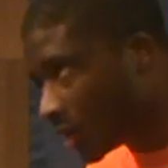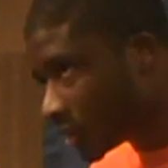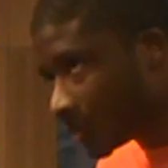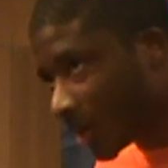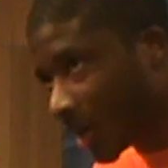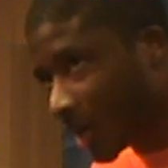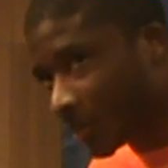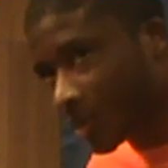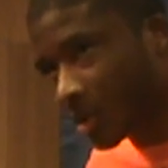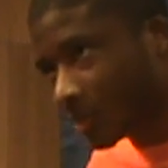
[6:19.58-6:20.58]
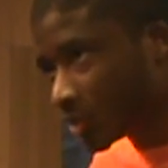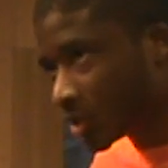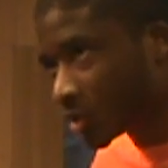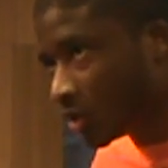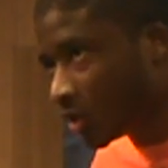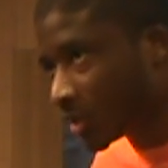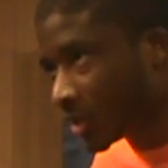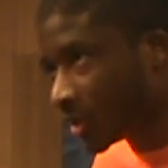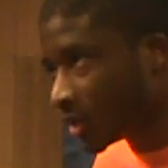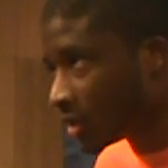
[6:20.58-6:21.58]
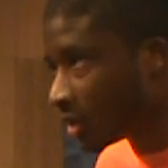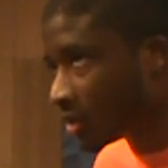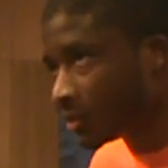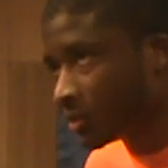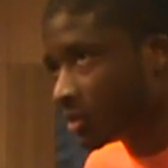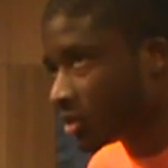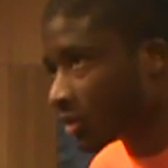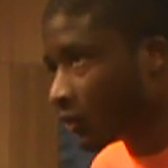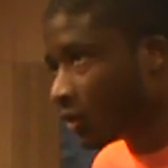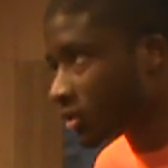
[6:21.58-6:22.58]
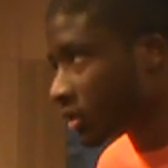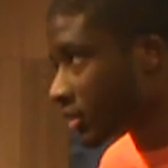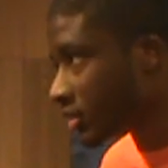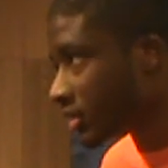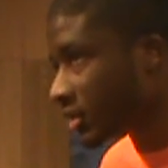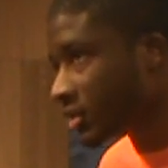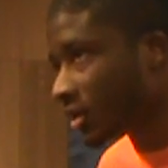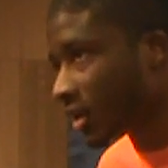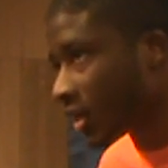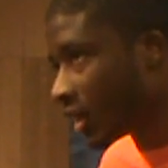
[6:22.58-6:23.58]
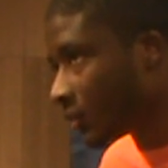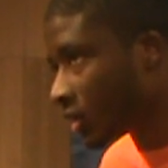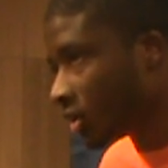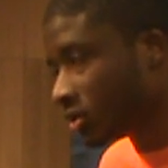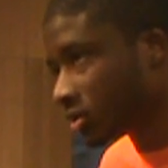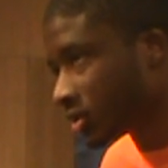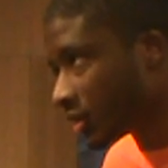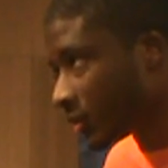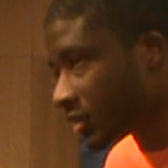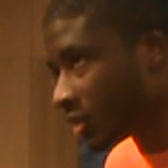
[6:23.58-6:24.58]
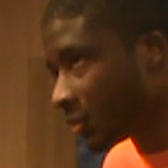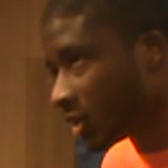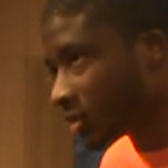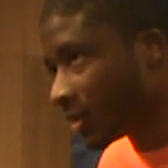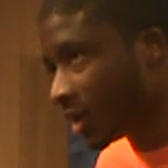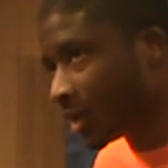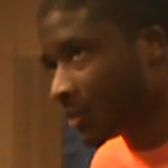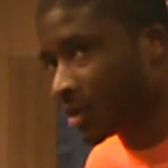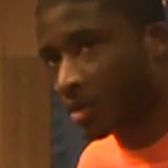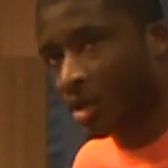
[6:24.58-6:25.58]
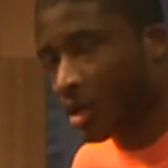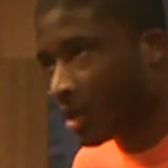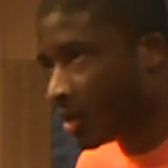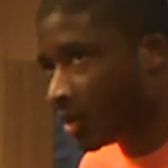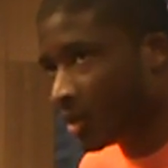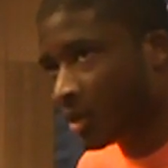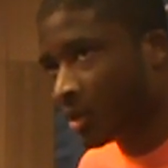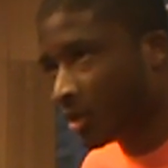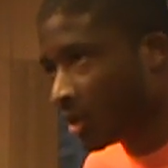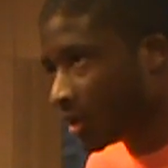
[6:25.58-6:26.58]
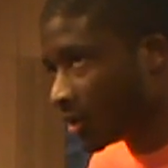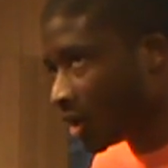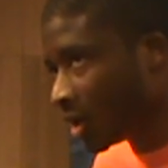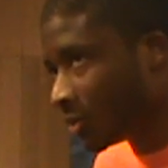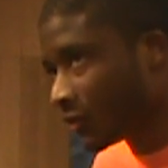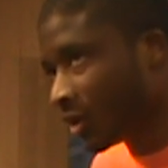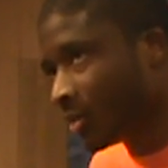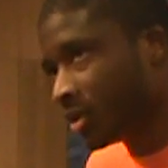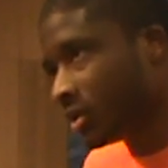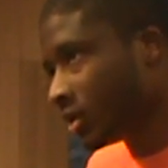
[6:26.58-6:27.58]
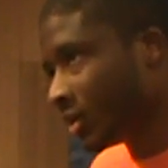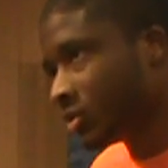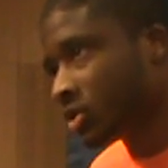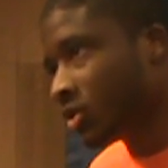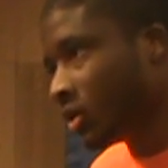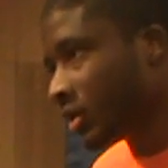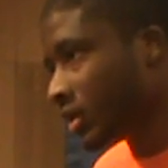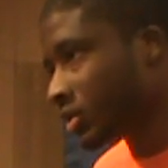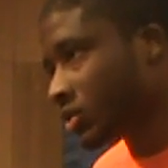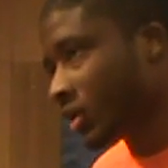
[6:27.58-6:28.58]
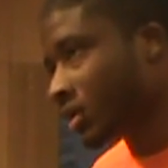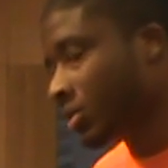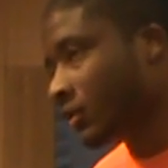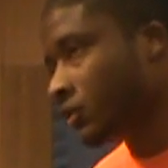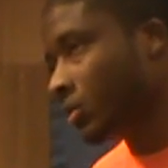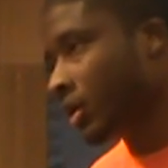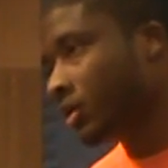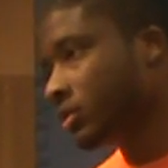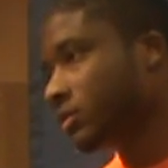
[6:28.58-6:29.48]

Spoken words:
It's behind me. I'm just going in and just focus on this season. And I got my coaches and my teammates behind me and the Auburn family. I'm just going in, just ready to play football.